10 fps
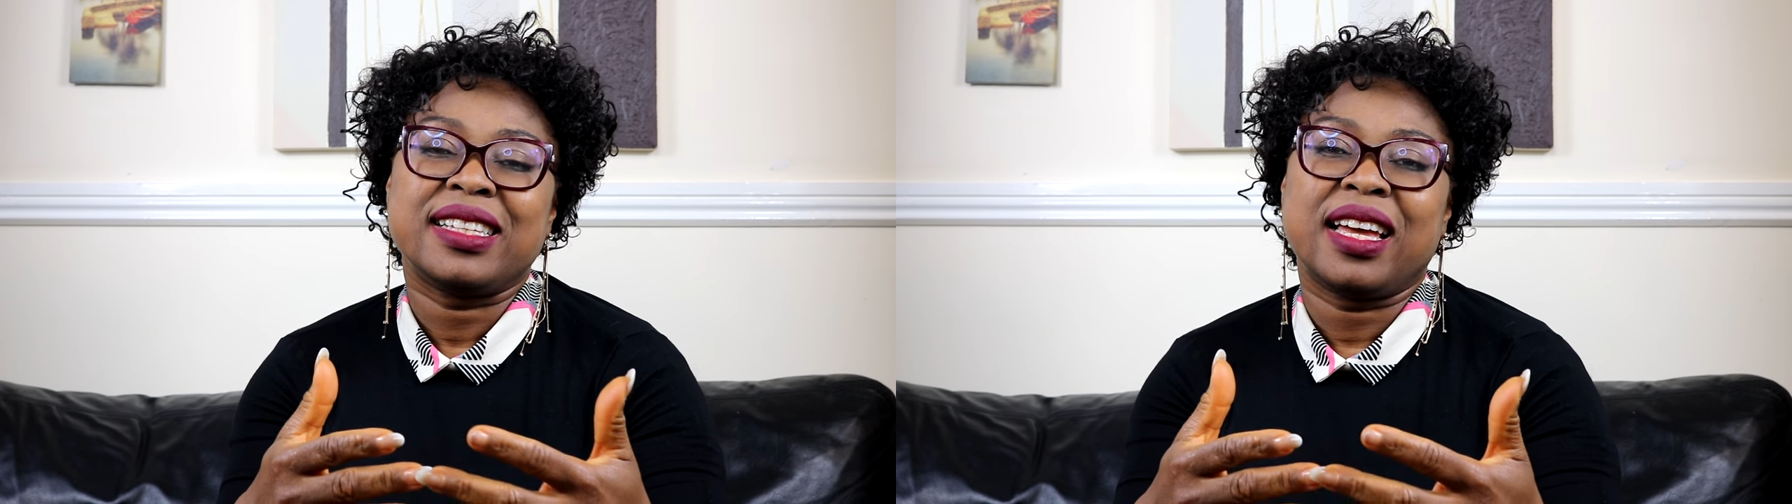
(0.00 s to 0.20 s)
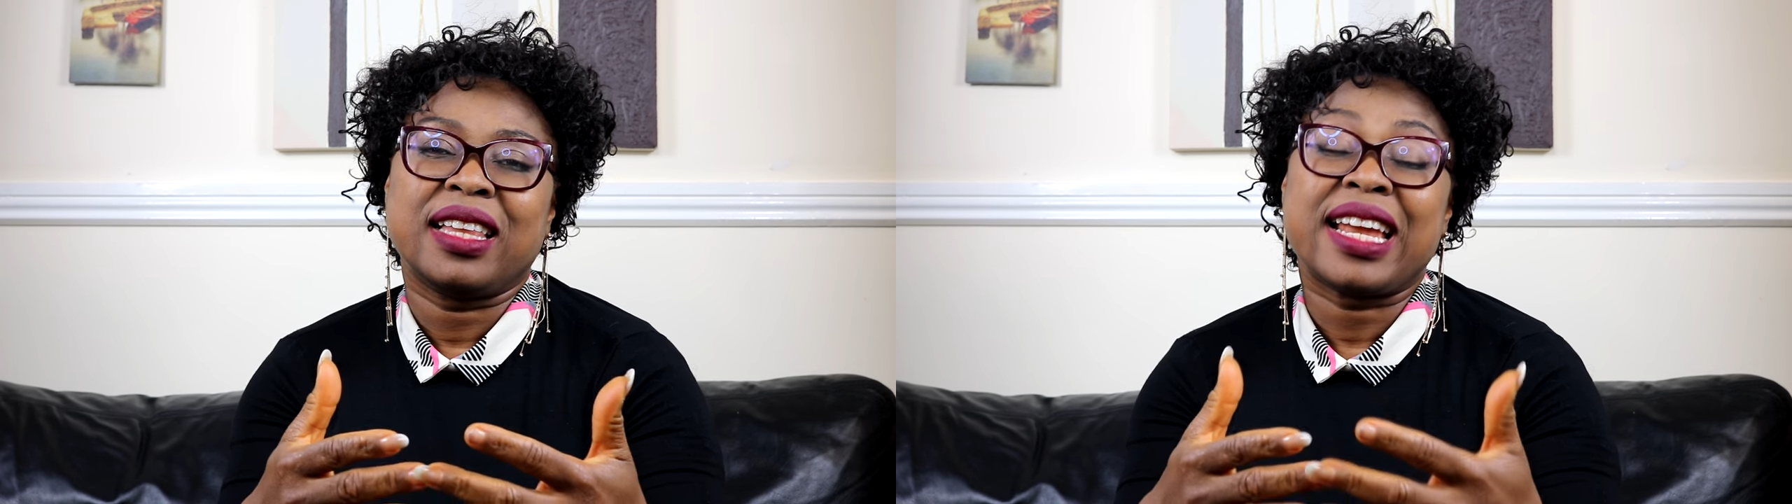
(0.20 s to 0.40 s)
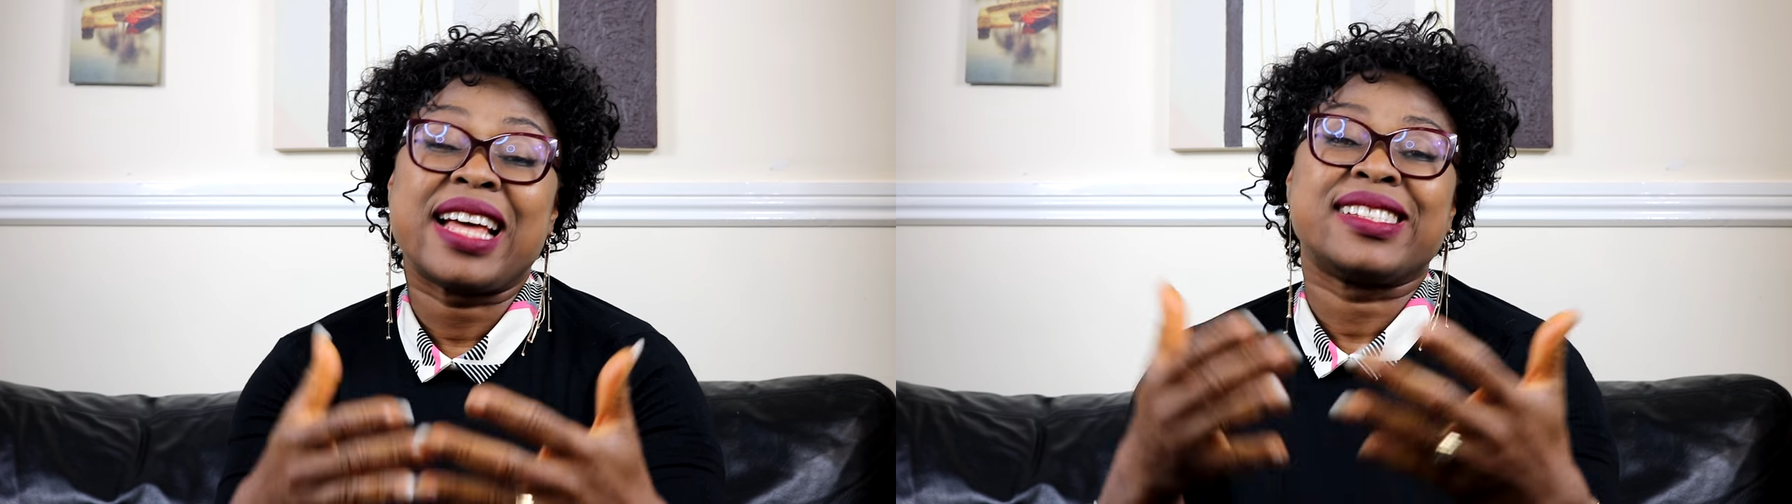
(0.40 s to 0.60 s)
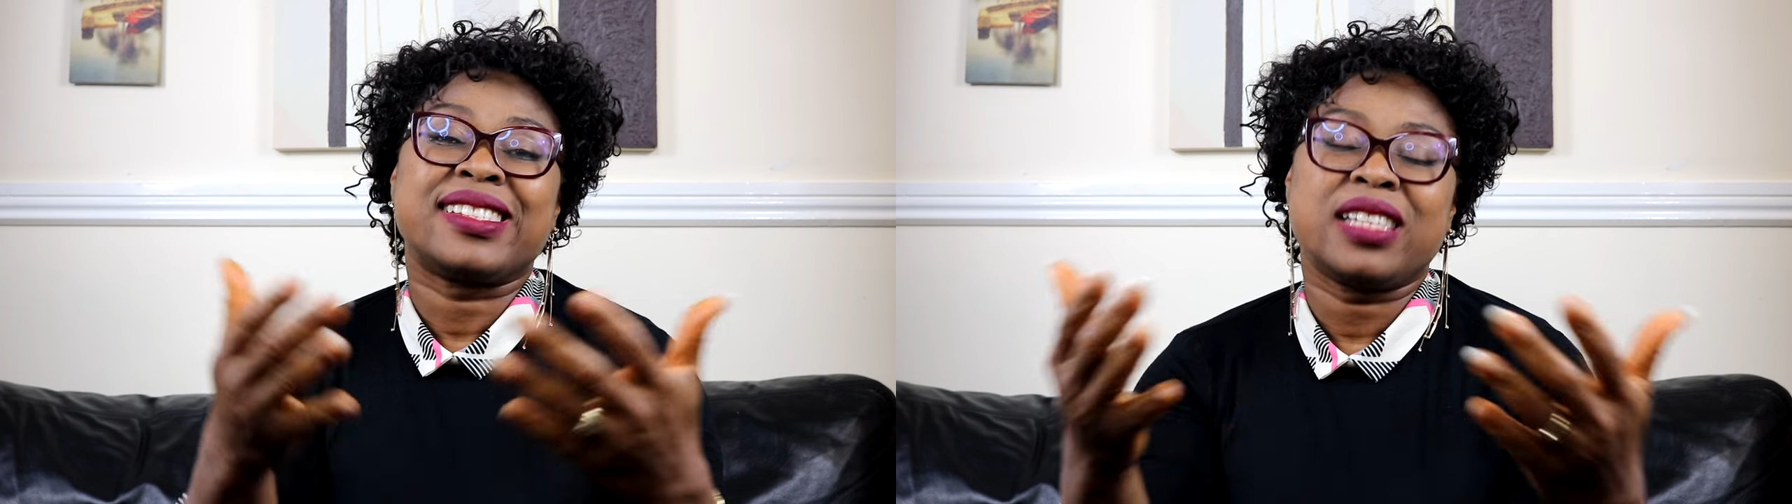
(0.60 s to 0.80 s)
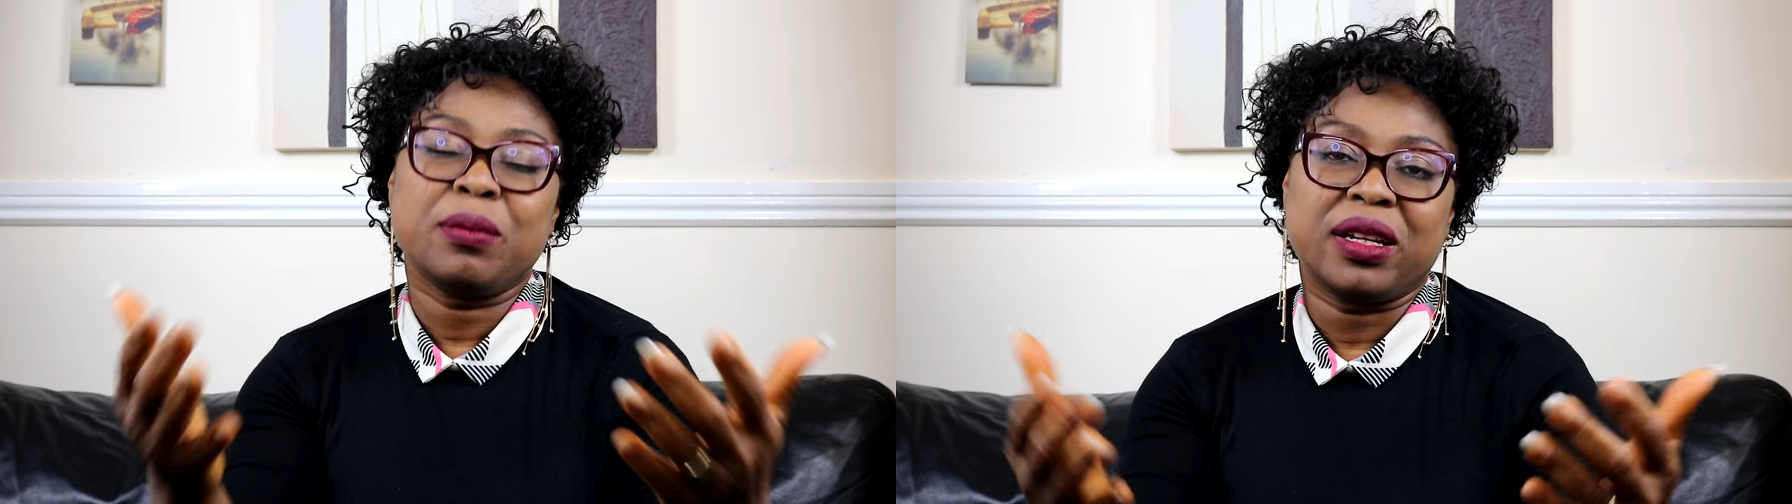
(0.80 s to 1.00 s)
that are
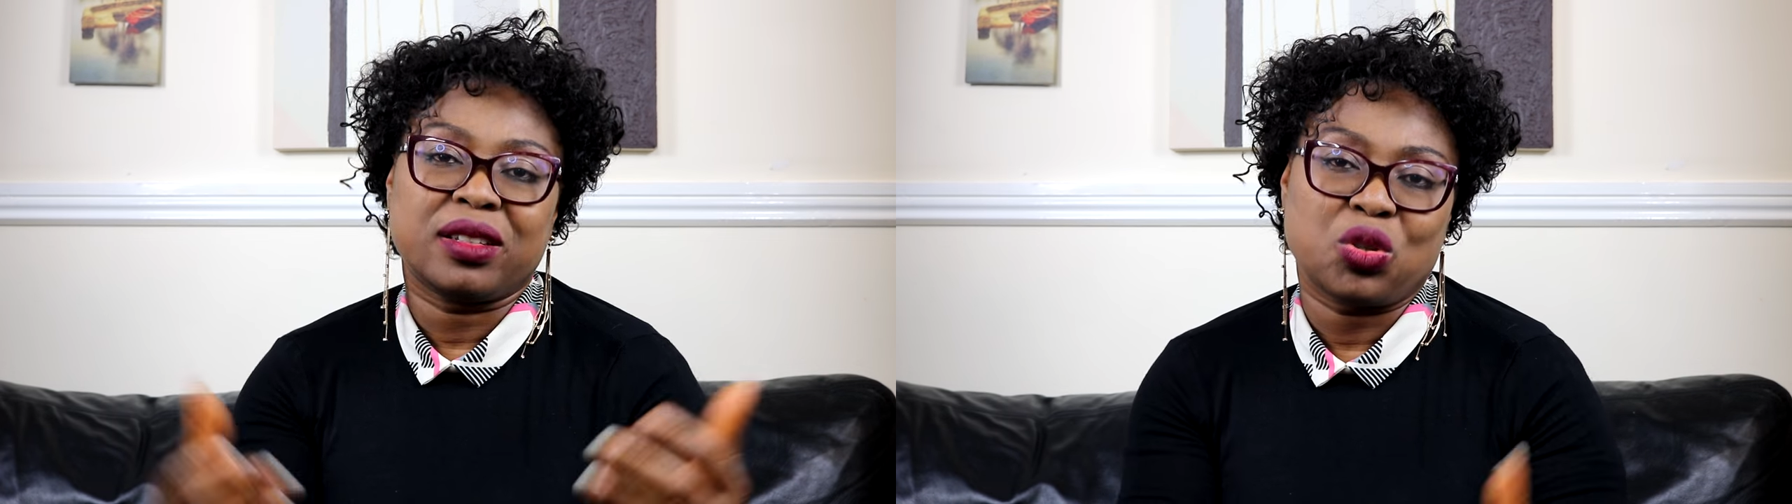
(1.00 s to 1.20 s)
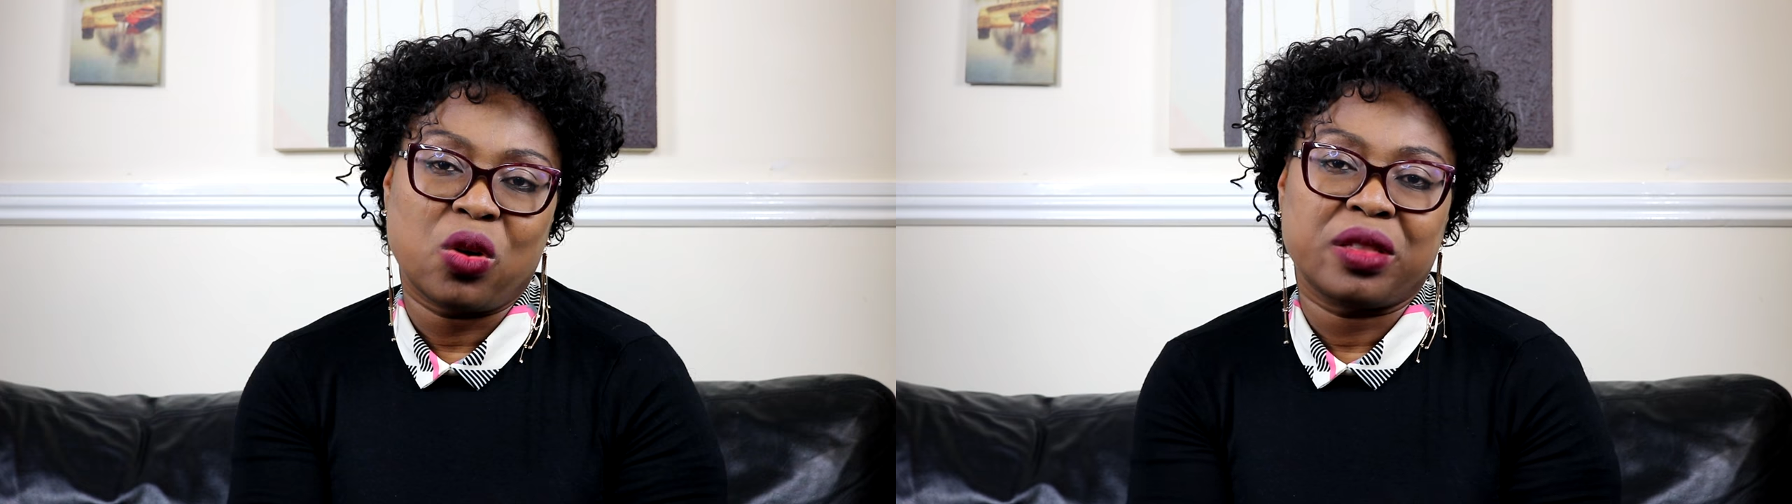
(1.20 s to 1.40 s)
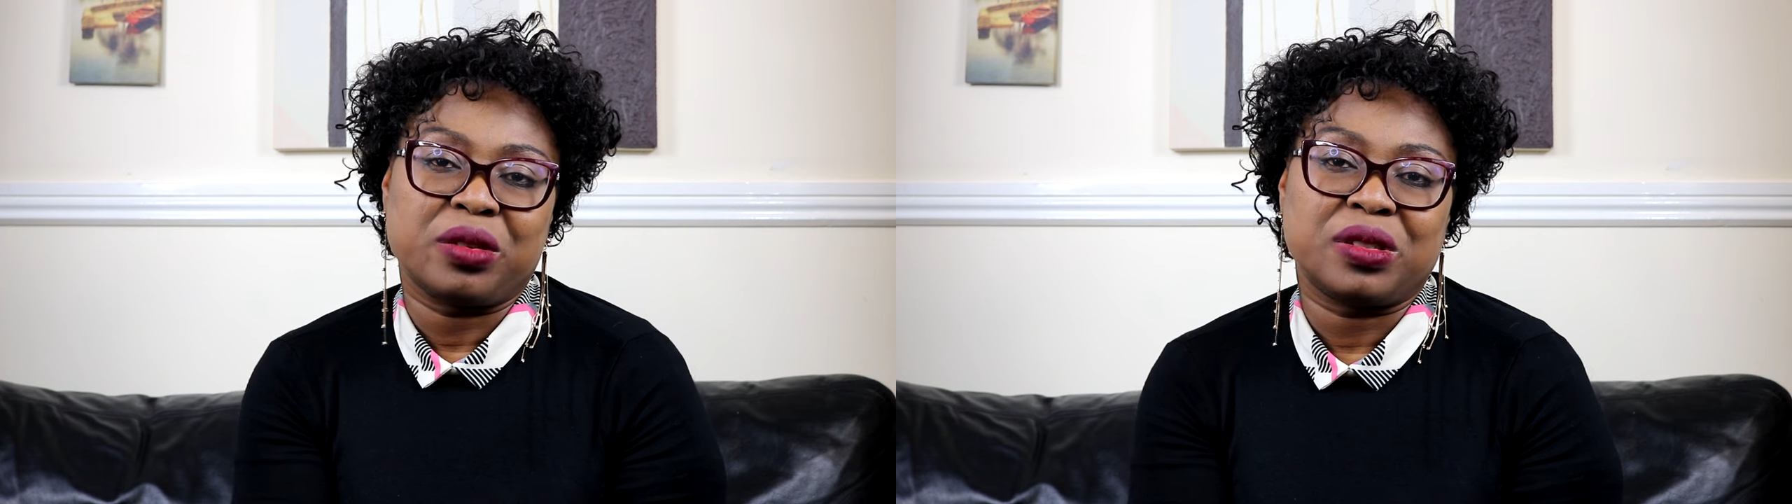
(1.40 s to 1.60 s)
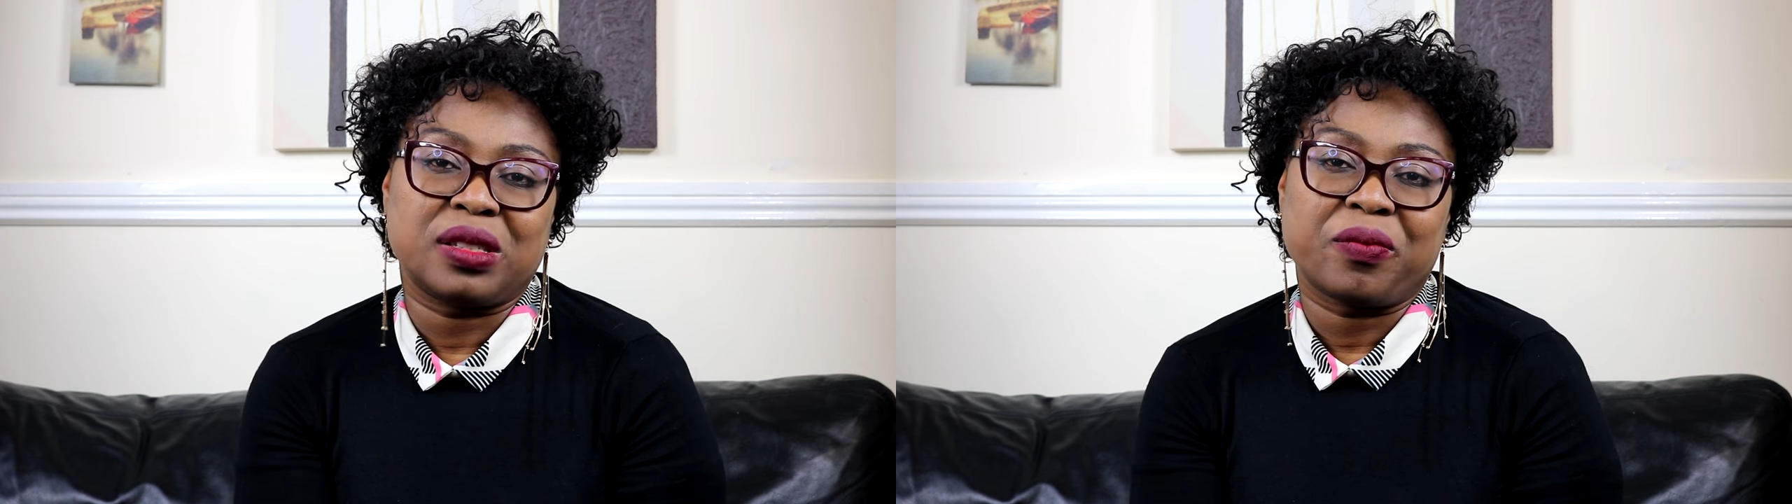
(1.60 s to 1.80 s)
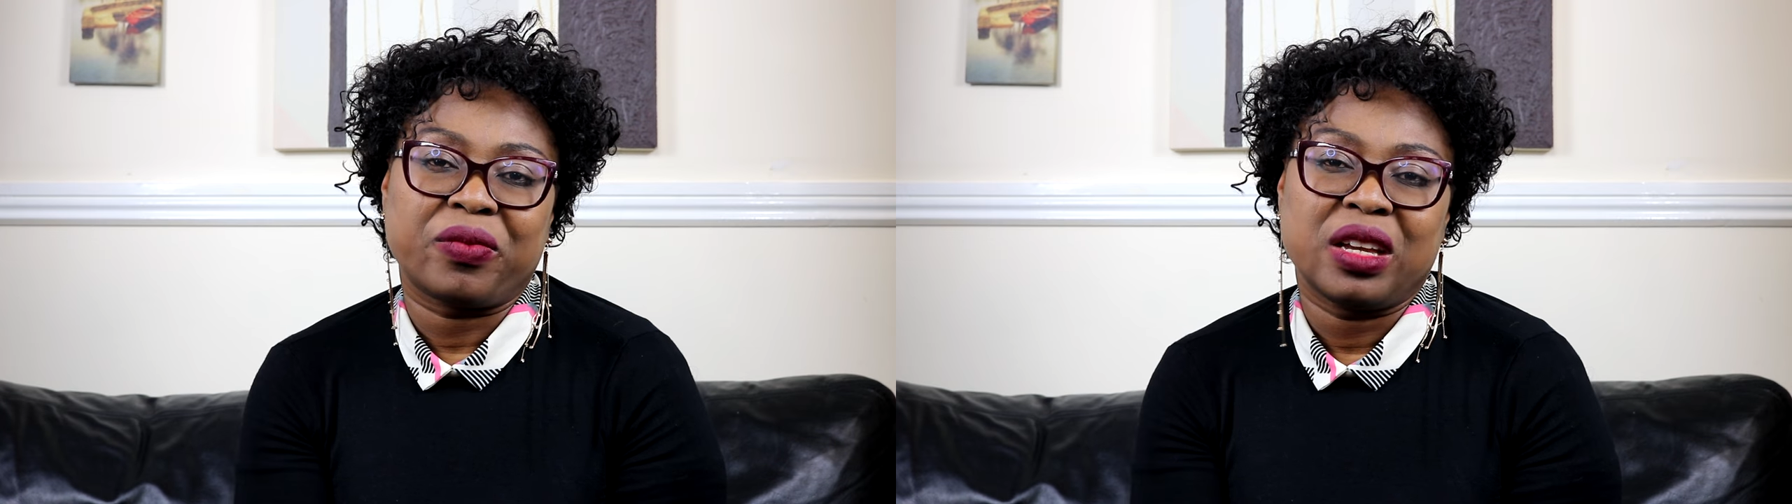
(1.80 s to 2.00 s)
similar to others,